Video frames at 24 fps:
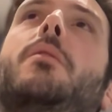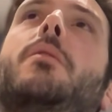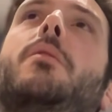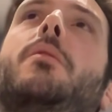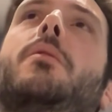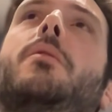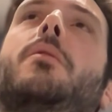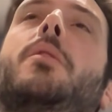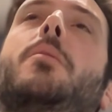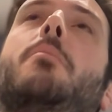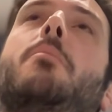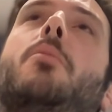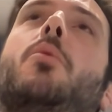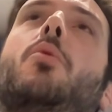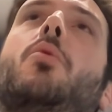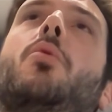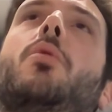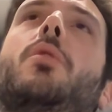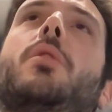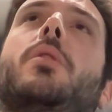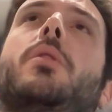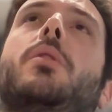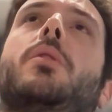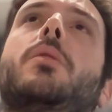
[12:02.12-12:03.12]
the
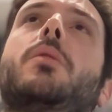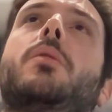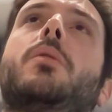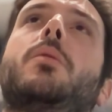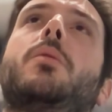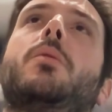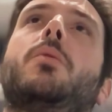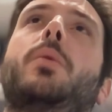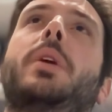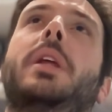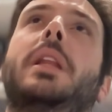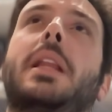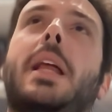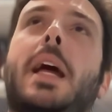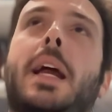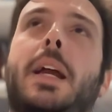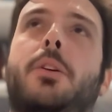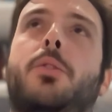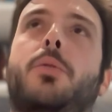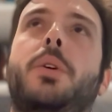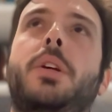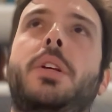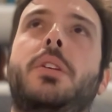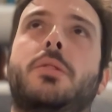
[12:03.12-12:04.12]
more we
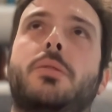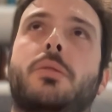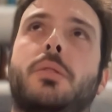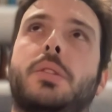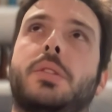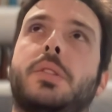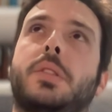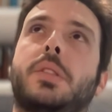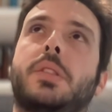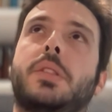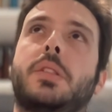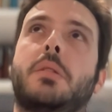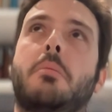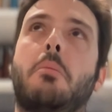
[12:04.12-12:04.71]
lack resources,